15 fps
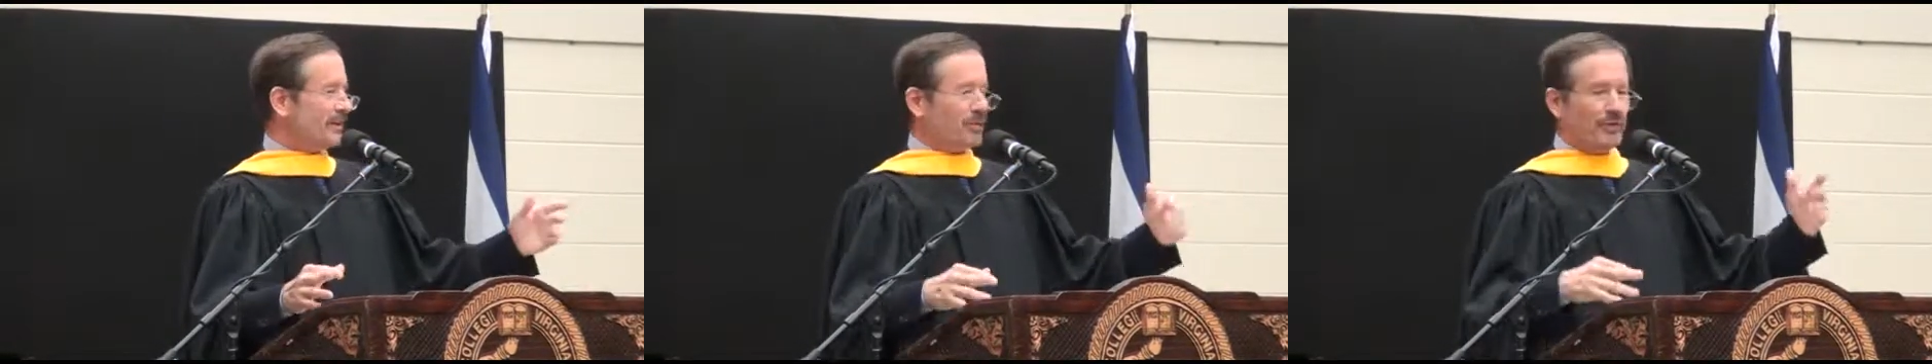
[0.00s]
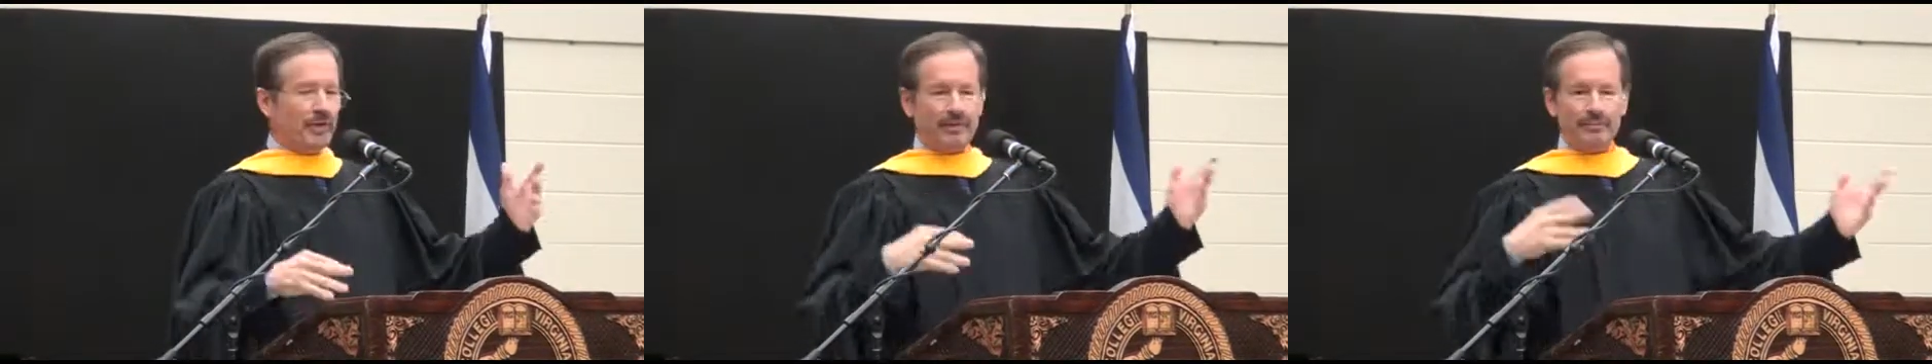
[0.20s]

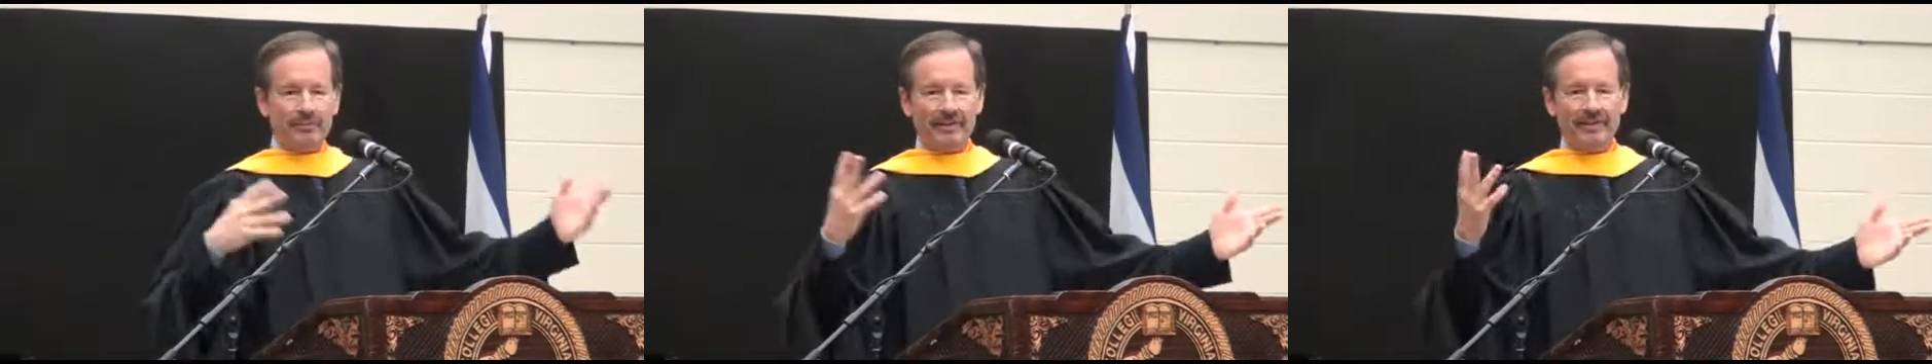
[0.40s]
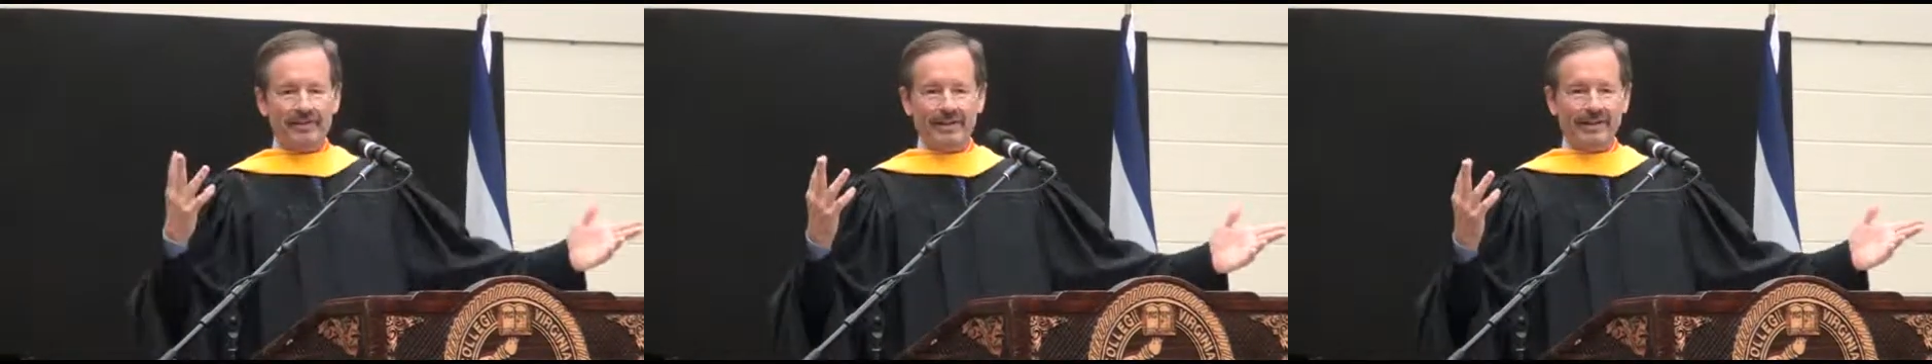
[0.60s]

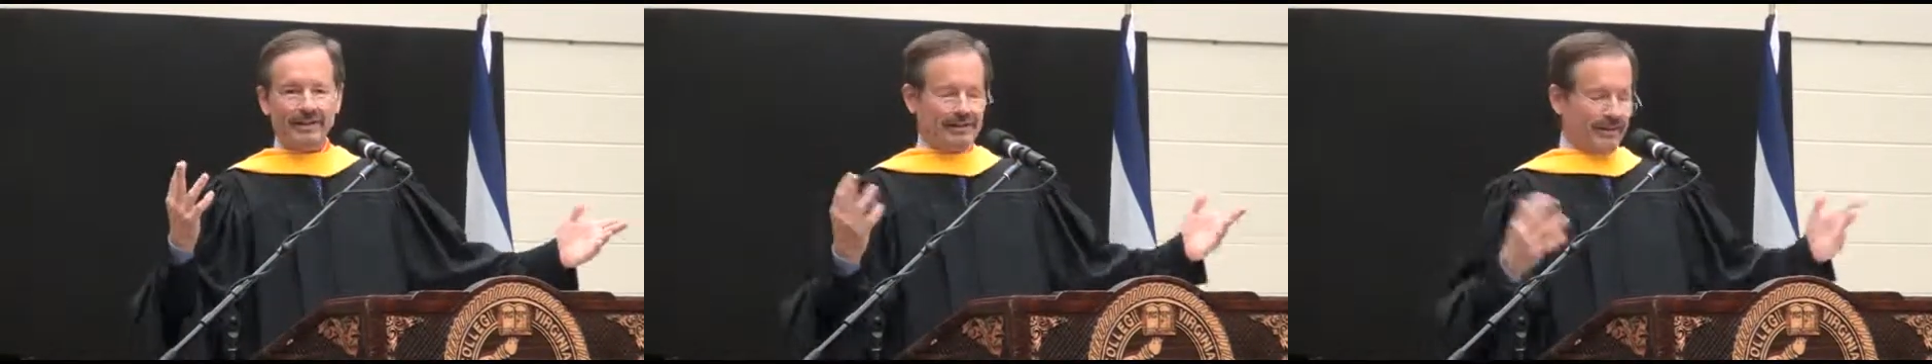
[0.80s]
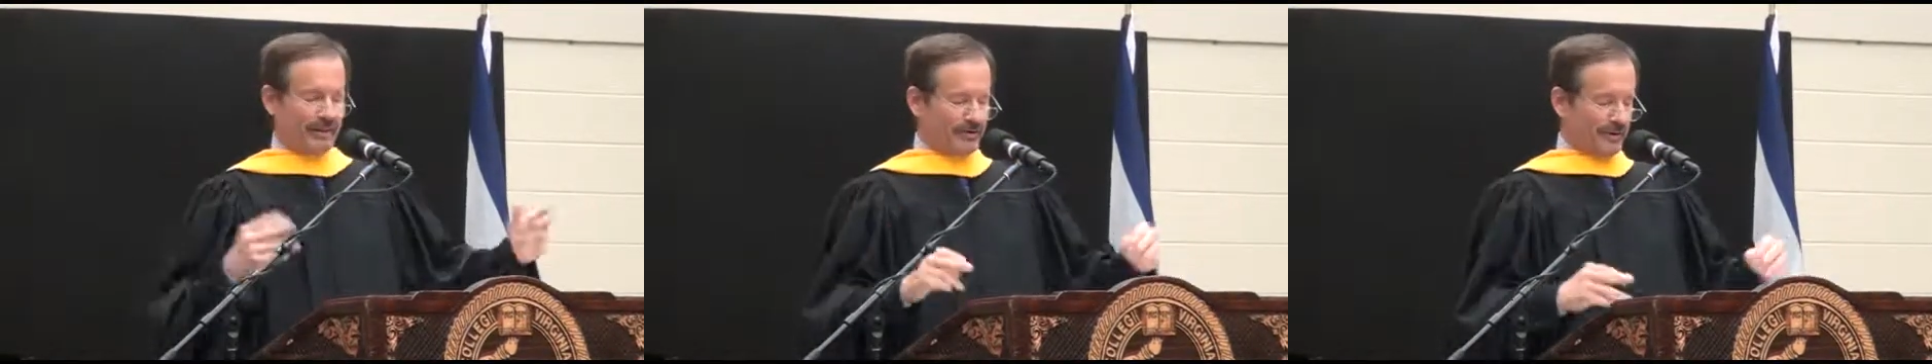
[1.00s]
arithmetic,
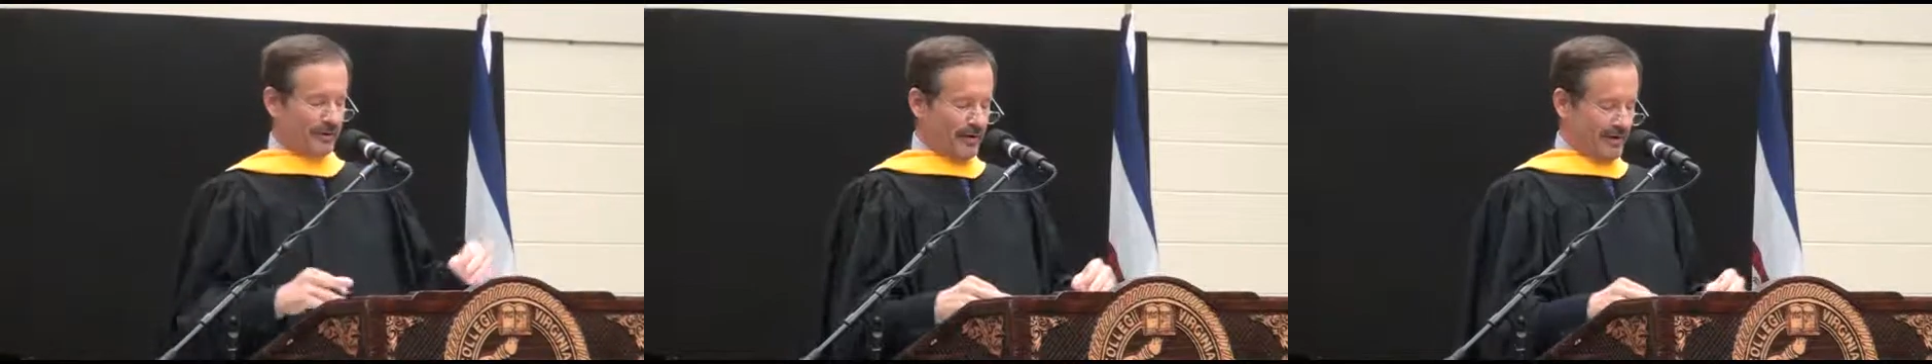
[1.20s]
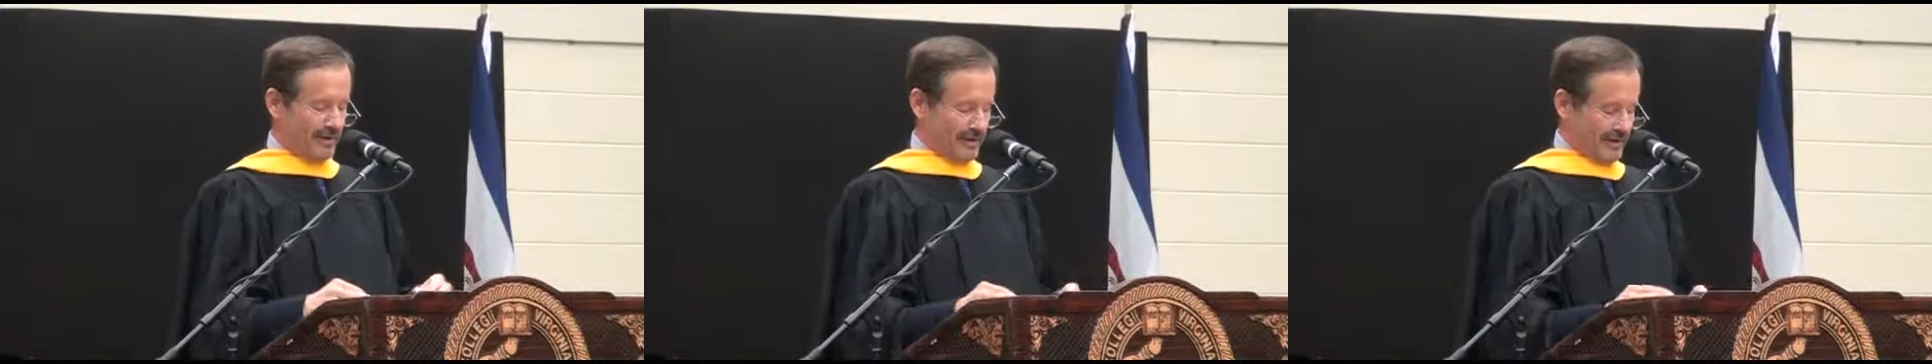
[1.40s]
name it
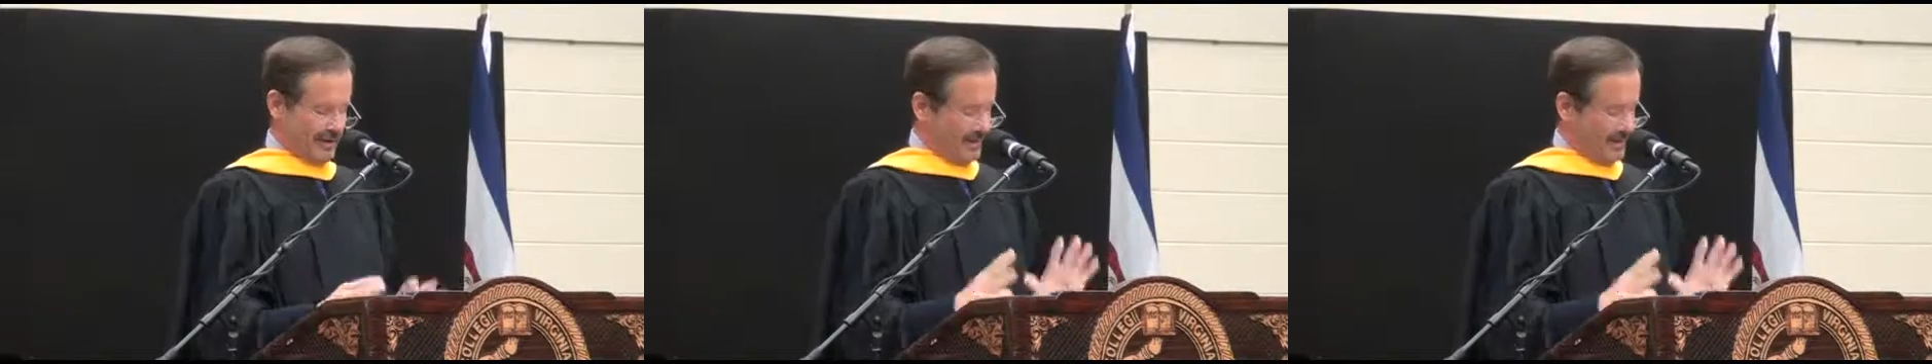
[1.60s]
all.